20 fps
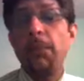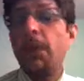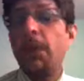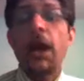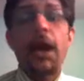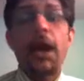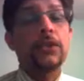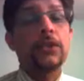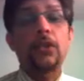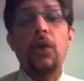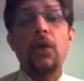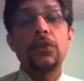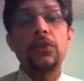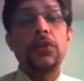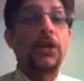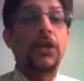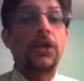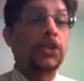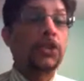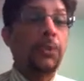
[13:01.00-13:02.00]
I thought
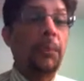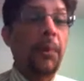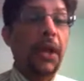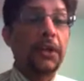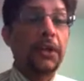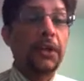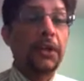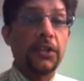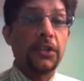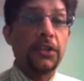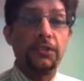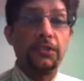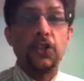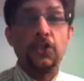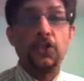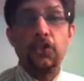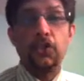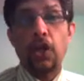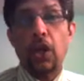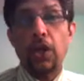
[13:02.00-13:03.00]
that was a magnificent
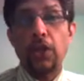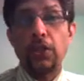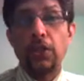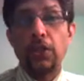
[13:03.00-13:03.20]
shot.